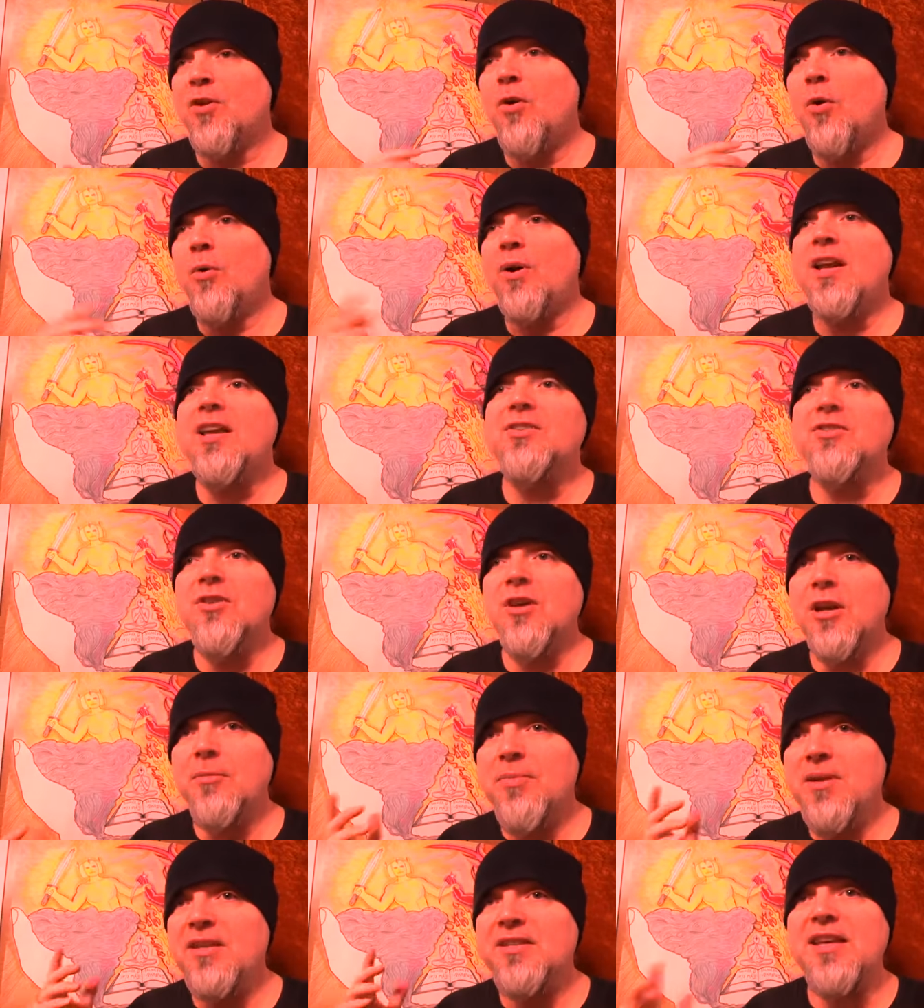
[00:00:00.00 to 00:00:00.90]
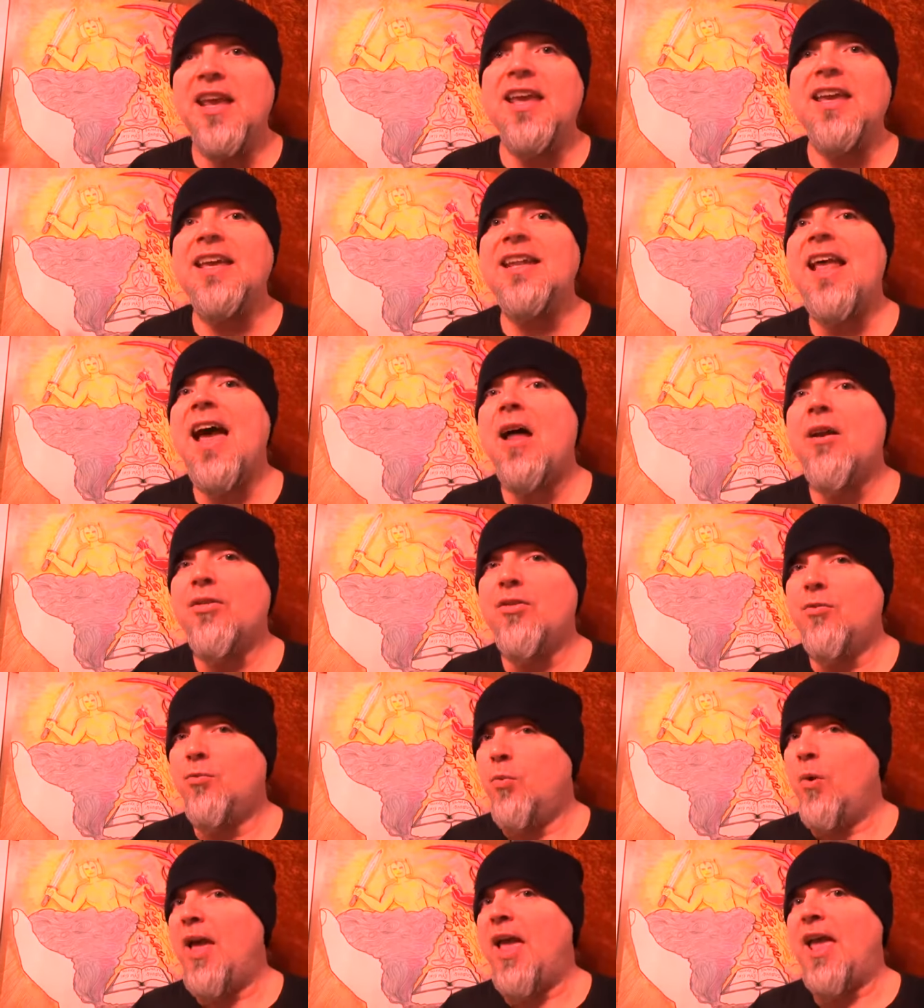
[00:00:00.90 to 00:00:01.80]
or he's going to be taken out of
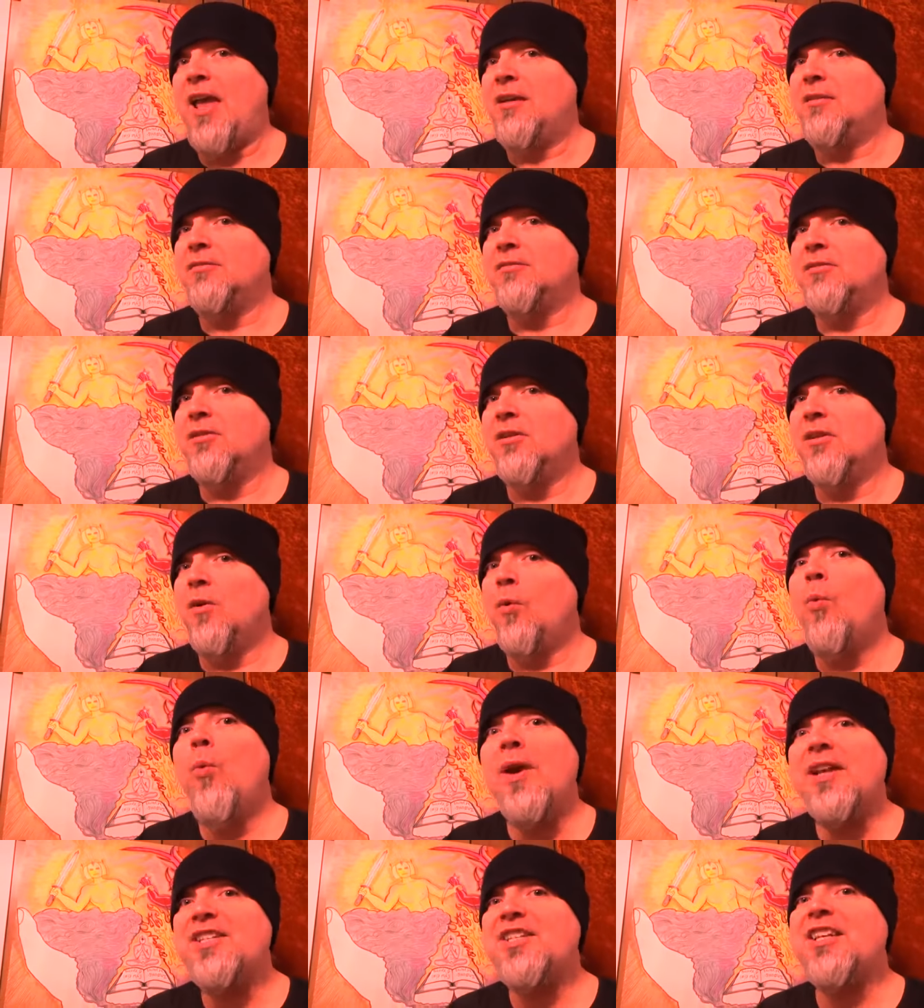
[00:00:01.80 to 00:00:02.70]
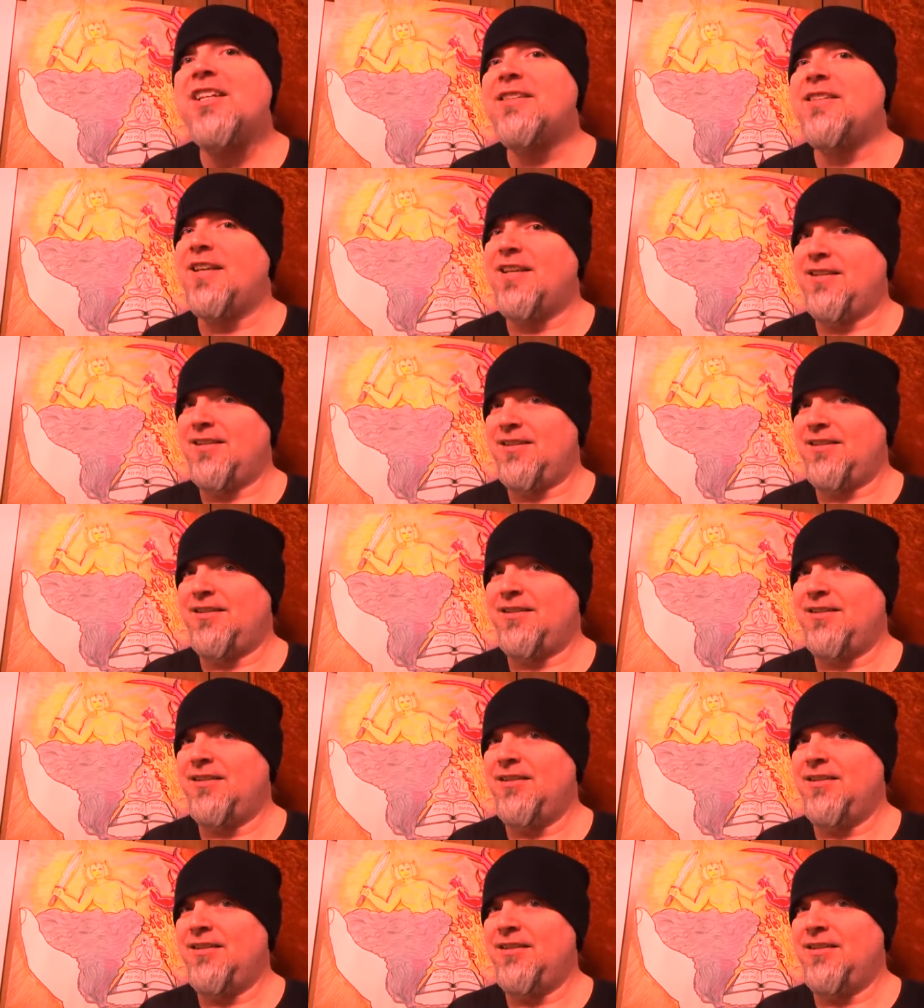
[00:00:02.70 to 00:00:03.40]
the way which is it?